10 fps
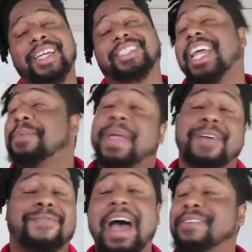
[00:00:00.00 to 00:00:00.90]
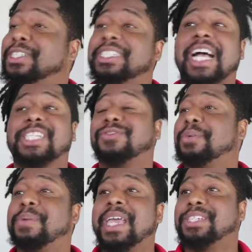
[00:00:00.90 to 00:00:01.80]
Instead of paying $500
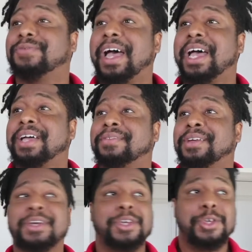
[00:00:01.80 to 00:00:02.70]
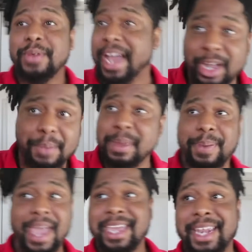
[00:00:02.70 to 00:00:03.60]
for the PS5, you're not going to be
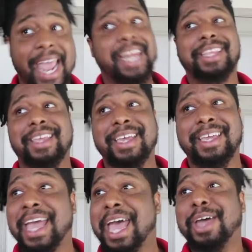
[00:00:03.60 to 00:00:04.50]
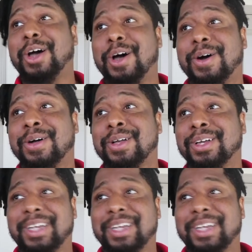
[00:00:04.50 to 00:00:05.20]
paying anything at all.